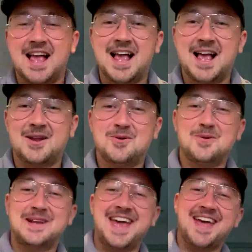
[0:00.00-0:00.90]

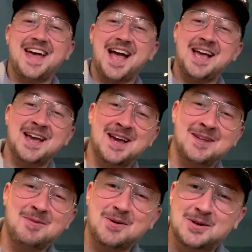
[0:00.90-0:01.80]
Hello there
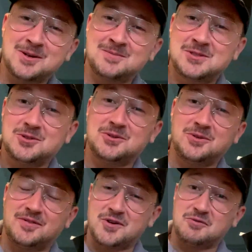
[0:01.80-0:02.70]
and welcome
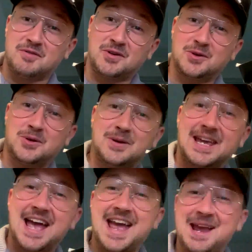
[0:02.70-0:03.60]
to Food Review
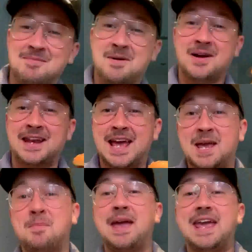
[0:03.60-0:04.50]
UK. My
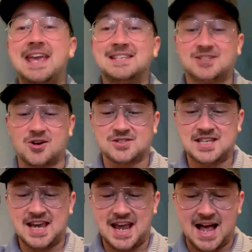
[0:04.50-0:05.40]
name is
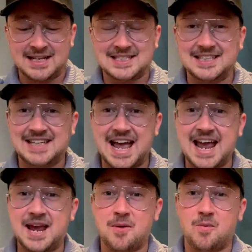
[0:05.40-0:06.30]
Gossi and
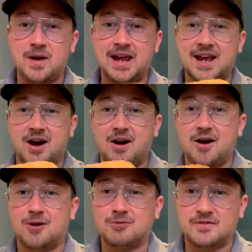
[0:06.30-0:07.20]
today we
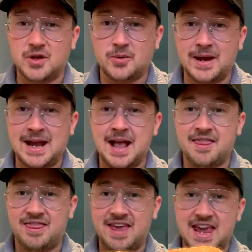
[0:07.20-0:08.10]
are reviewing
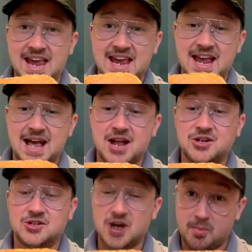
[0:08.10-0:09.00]
the
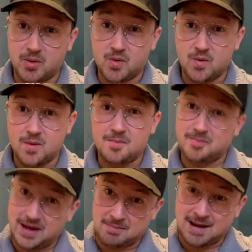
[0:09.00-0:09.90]
double
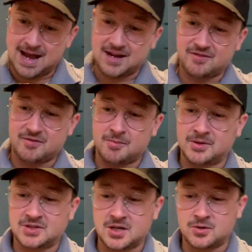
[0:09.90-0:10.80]
Big Mac from
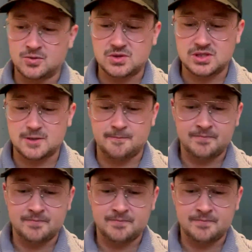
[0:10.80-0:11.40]
McDonald's.